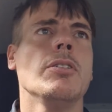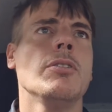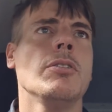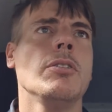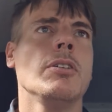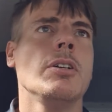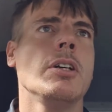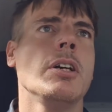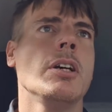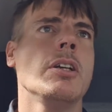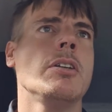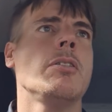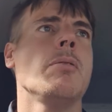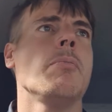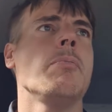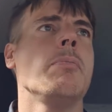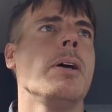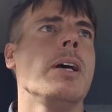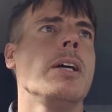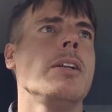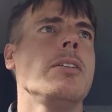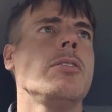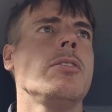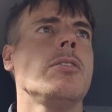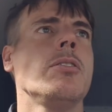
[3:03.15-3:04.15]
So you get the
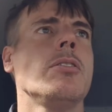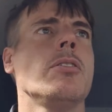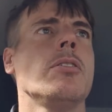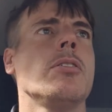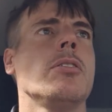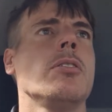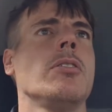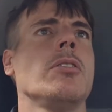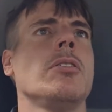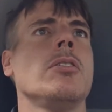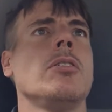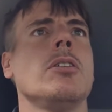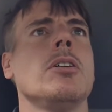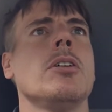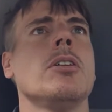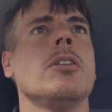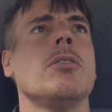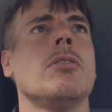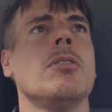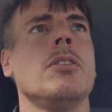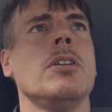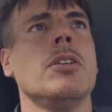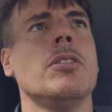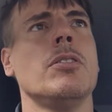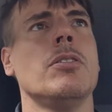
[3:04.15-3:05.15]
best
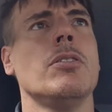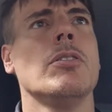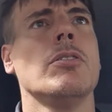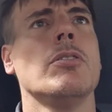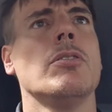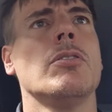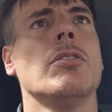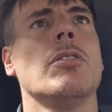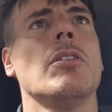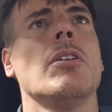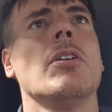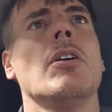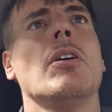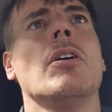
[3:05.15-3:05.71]
increases